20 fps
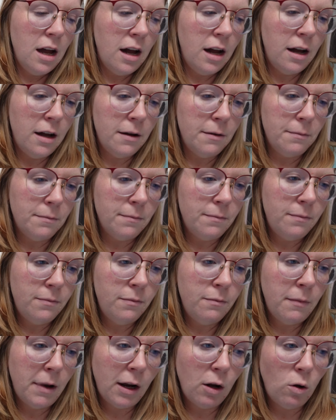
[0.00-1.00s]
Um,
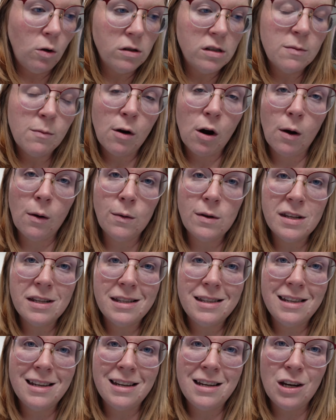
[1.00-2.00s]
my goal tomorrow
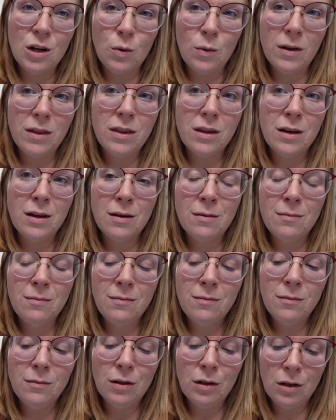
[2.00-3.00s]
is to deal with the
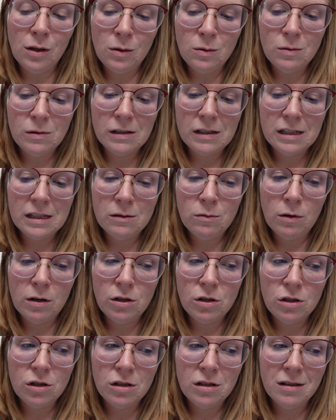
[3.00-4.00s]
balloons,
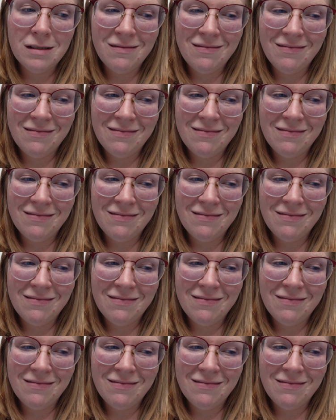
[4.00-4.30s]
which